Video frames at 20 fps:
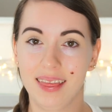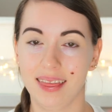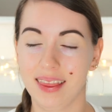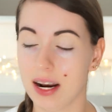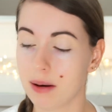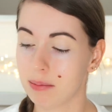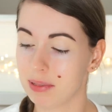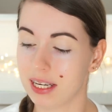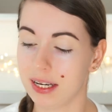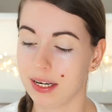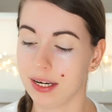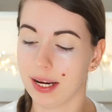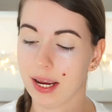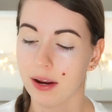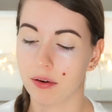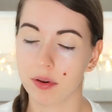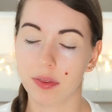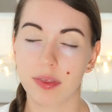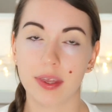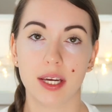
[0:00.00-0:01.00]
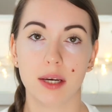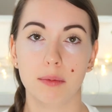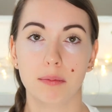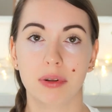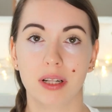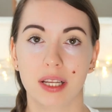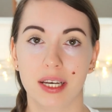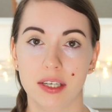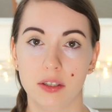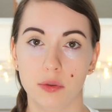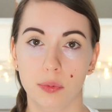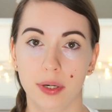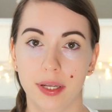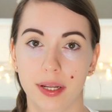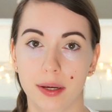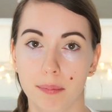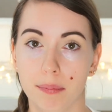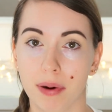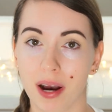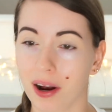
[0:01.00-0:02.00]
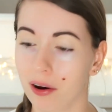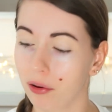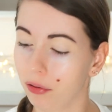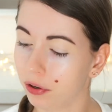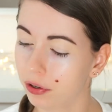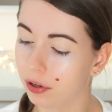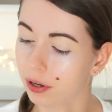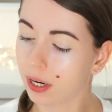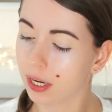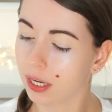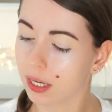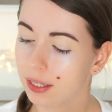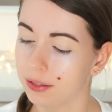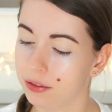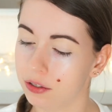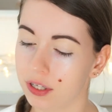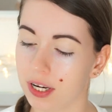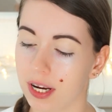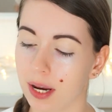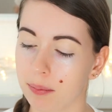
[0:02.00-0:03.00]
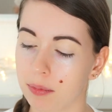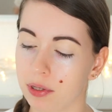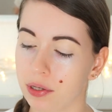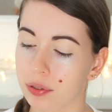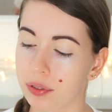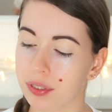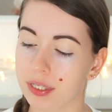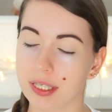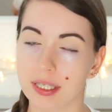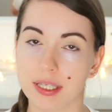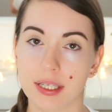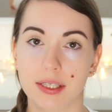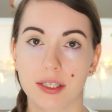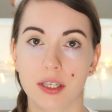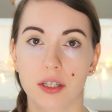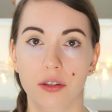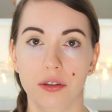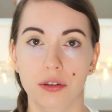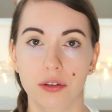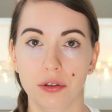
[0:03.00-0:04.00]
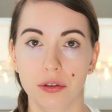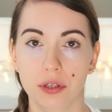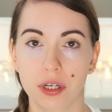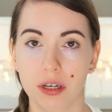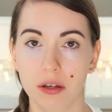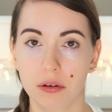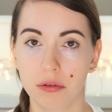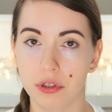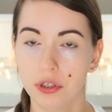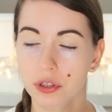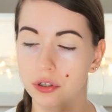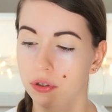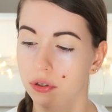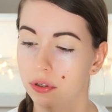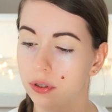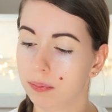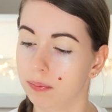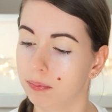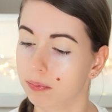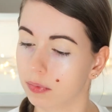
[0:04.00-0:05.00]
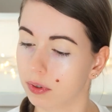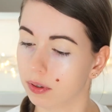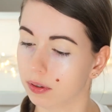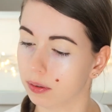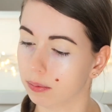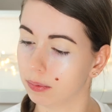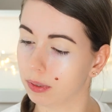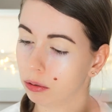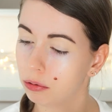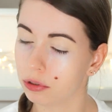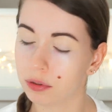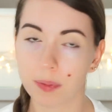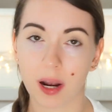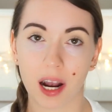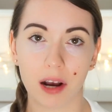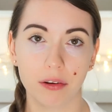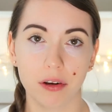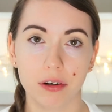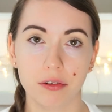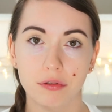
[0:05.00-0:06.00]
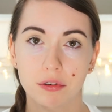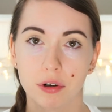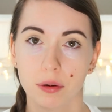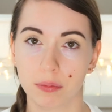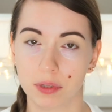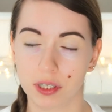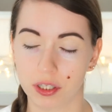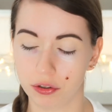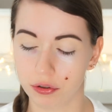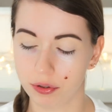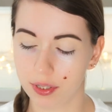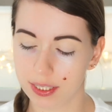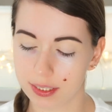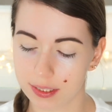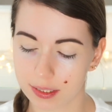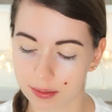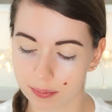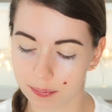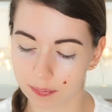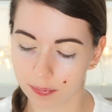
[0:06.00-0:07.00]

then I'm setting everything in place with a powder. Today I'm using this New Delusion loose powder from Catrice,